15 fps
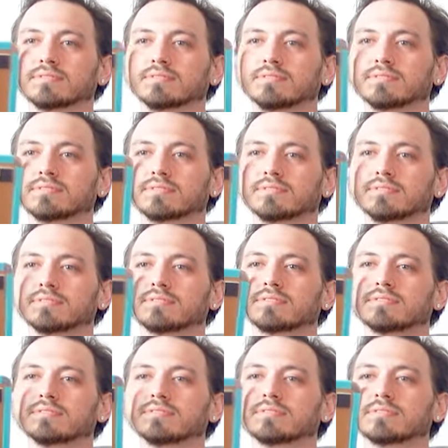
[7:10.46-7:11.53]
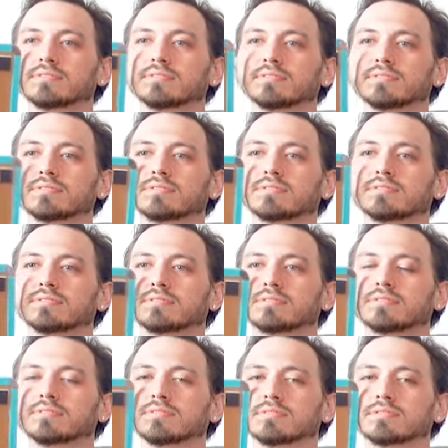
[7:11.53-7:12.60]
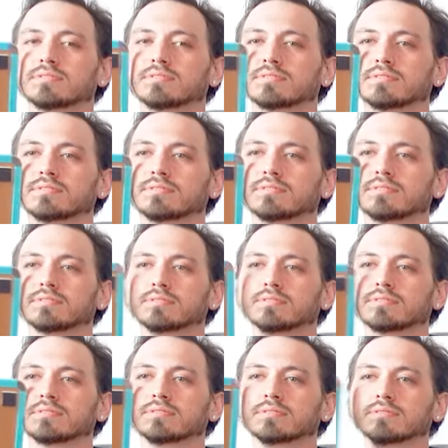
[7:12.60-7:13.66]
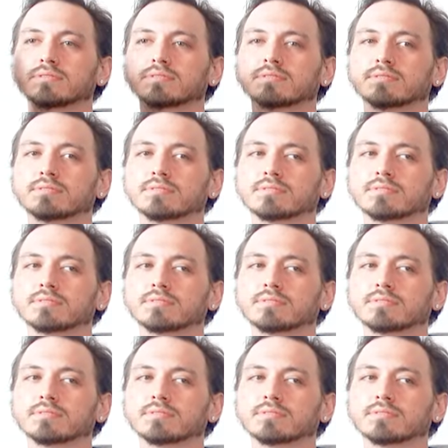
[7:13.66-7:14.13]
(silent)